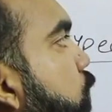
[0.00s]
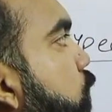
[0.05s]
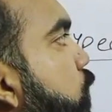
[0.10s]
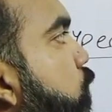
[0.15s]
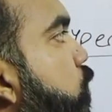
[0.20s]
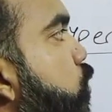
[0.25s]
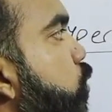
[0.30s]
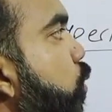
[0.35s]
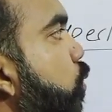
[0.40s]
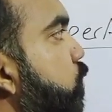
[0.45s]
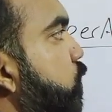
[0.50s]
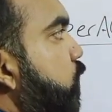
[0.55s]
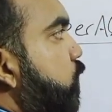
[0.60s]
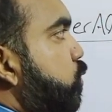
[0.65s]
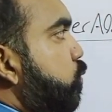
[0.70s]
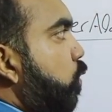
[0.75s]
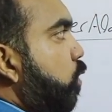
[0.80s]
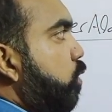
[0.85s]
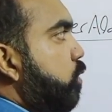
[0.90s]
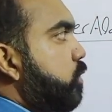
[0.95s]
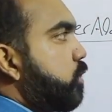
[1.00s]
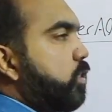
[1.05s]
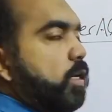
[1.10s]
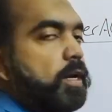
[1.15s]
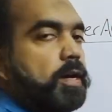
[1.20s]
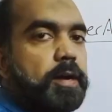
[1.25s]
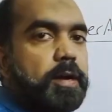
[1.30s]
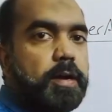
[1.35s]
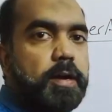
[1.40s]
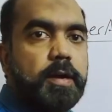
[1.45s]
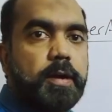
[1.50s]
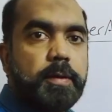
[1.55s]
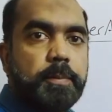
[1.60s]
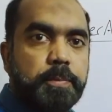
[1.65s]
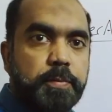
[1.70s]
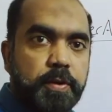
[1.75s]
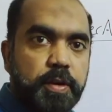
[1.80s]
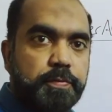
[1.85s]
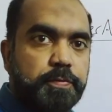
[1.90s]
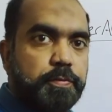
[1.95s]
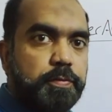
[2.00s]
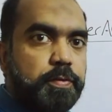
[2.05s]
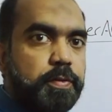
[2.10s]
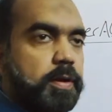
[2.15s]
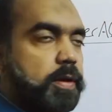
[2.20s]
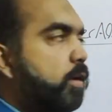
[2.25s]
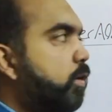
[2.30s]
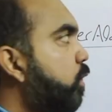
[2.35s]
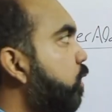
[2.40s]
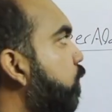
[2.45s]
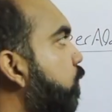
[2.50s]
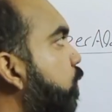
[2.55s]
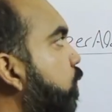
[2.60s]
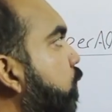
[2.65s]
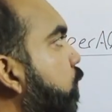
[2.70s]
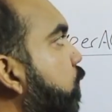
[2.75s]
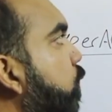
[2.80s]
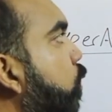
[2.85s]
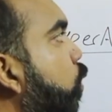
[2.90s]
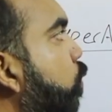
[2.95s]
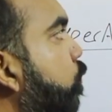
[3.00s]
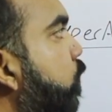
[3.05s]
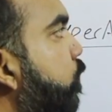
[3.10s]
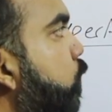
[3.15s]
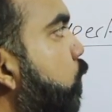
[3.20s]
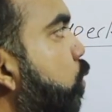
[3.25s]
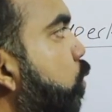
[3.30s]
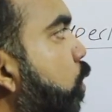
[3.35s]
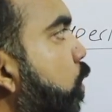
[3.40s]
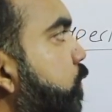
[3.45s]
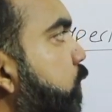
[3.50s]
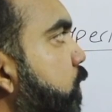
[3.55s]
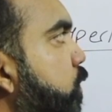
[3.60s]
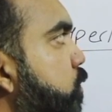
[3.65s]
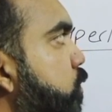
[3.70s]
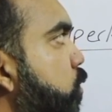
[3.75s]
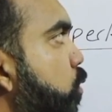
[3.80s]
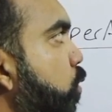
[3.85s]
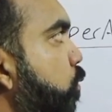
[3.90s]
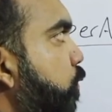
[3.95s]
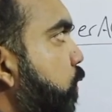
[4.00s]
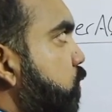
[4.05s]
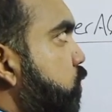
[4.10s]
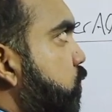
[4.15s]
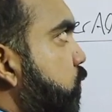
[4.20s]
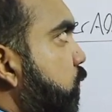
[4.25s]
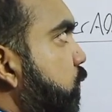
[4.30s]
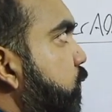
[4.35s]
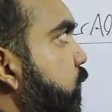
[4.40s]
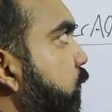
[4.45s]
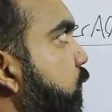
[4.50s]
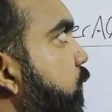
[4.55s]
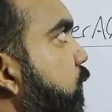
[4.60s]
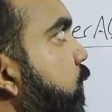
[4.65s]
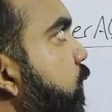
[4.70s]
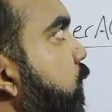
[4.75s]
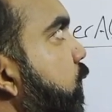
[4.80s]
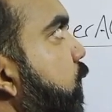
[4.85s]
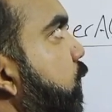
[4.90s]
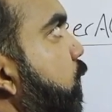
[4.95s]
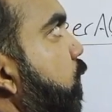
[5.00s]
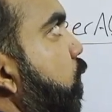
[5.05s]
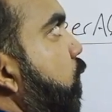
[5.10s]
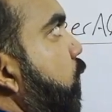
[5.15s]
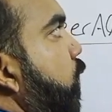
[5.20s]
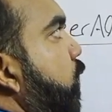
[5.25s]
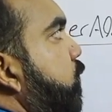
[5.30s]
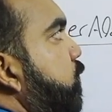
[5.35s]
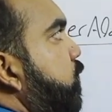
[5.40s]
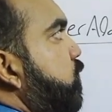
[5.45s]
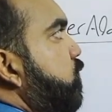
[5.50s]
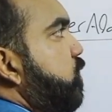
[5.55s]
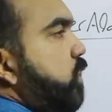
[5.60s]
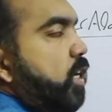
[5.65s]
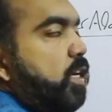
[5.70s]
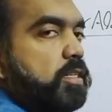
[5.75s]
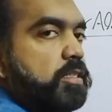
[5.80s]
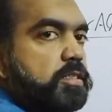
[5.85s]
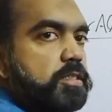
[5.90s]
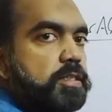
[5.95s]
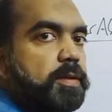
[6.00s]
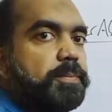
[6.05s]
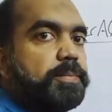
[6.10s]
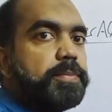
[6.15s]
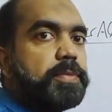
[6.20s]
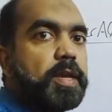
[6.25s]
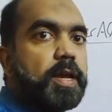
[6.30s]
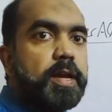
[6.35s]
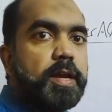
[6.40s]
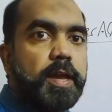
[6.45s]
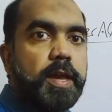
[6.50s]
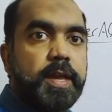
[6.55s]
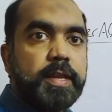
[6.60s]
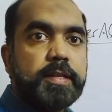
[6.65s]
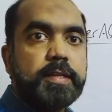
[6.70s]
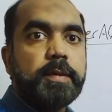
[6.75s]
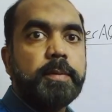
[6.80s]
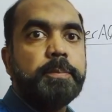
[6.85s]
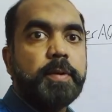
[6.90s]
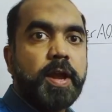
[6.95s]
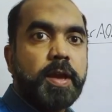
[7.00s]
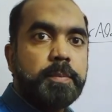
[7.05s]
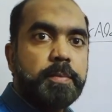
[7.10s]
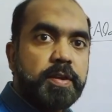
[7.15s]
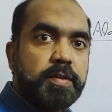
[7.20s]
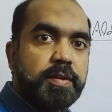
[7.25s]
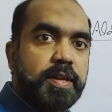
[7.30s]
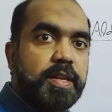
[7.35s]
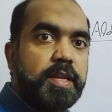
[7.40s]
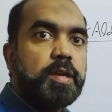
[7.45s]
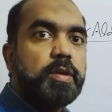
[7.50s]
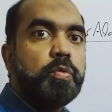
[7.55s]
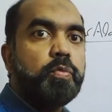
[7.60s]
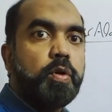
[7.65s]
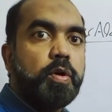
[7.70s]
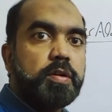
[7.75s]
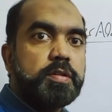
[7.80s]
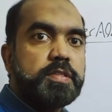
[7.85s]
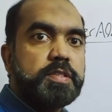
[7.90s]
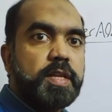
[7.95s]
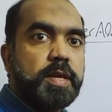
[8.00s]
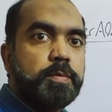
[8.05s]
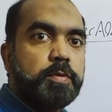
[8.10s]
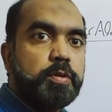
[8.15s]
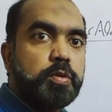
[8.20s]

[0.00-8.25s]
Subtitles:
So this was a brief overview of the aldosterone function. Then in these cells, it primarily wants them